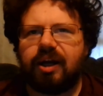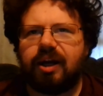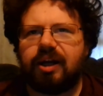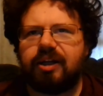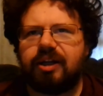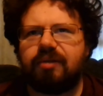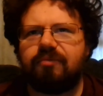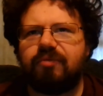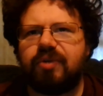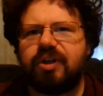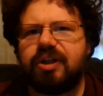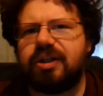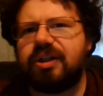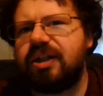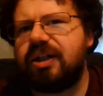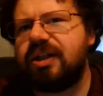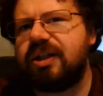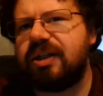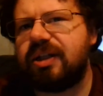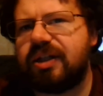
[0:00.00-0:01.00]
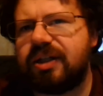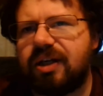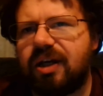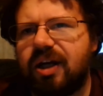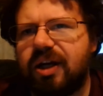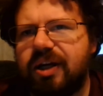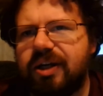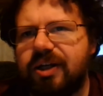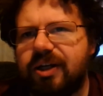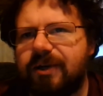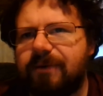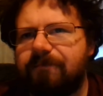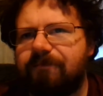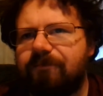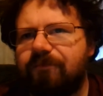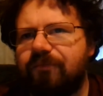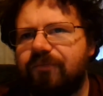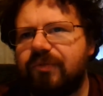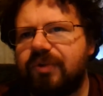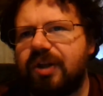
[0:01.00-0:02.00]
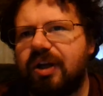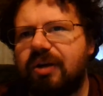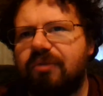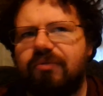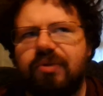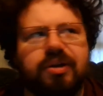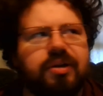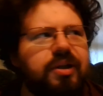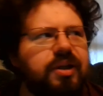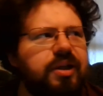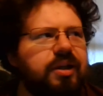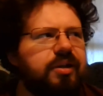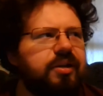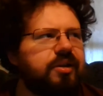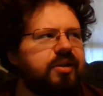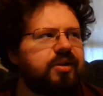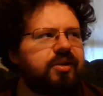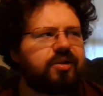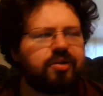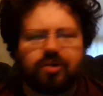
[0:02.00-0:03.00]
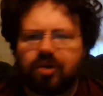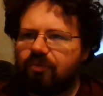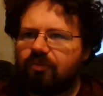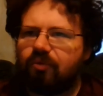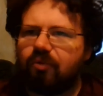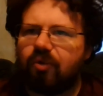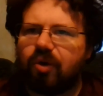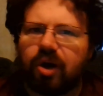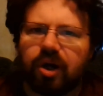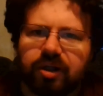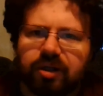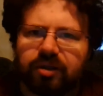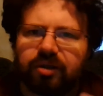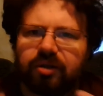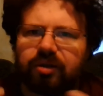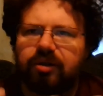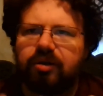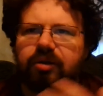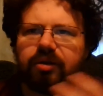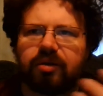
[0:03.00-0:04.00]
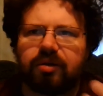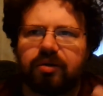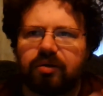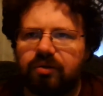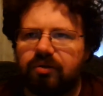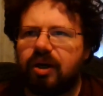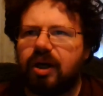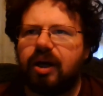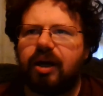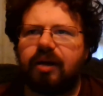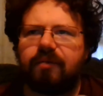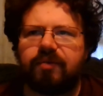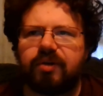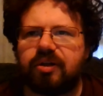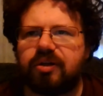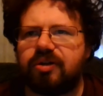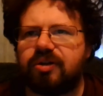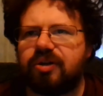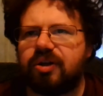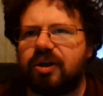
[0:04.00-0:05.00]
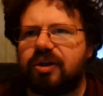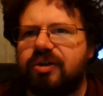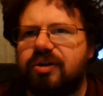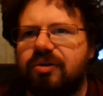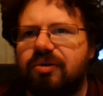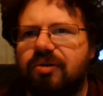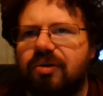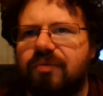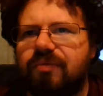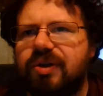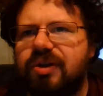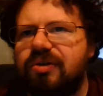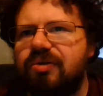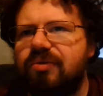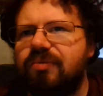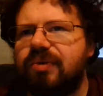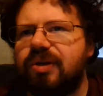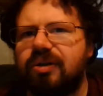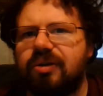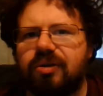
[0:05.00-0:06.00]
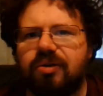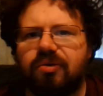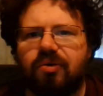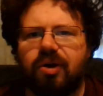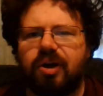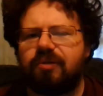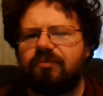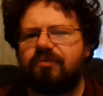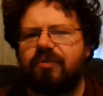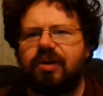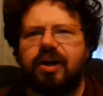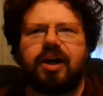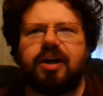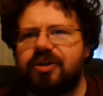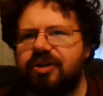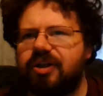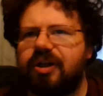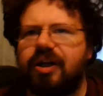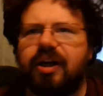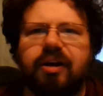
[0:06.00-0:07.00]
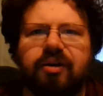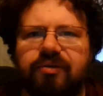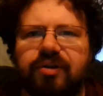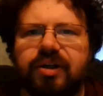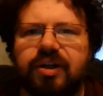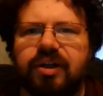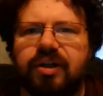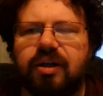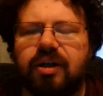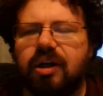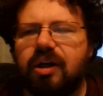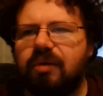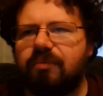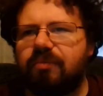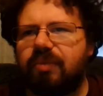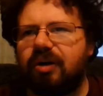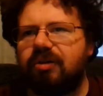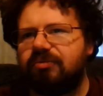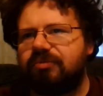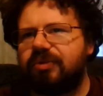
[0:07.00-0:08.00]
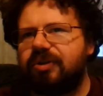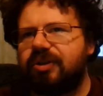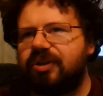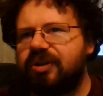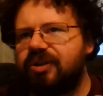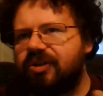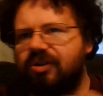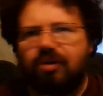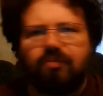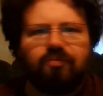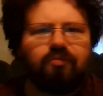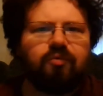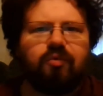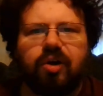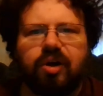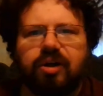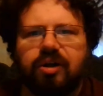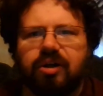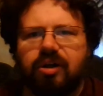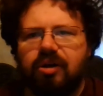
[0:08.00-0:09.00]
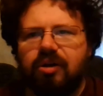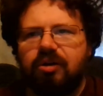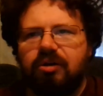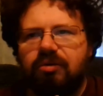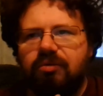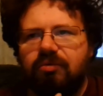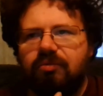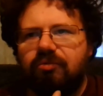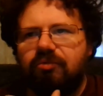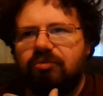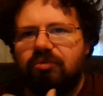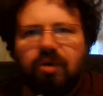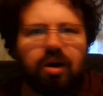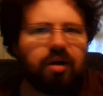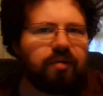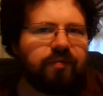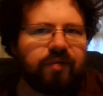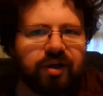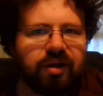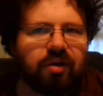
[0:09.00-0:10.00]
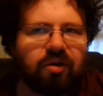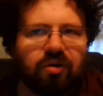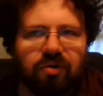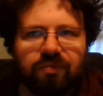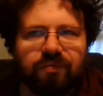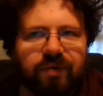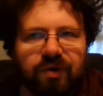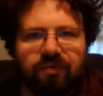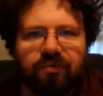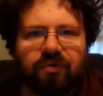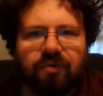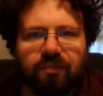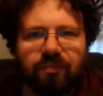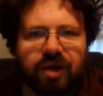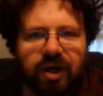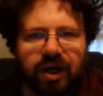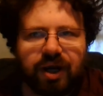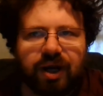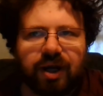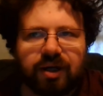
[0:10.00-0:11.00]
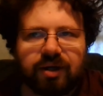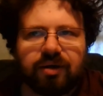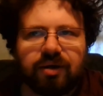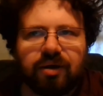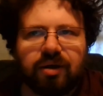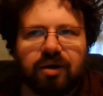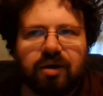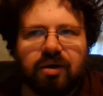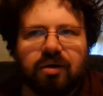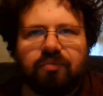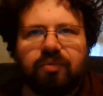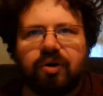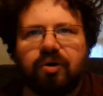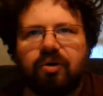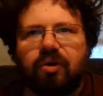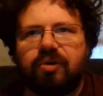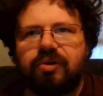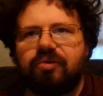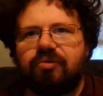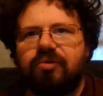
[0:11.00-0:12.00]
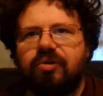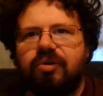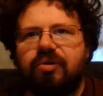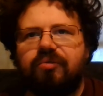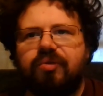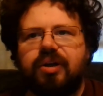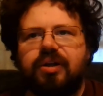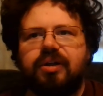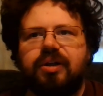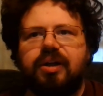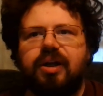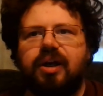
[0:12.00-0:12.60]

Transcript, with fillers: and then we see society that we need to somewhat have a conjecture of human thought and rationality by somewhat loving our fellow man, but also knowing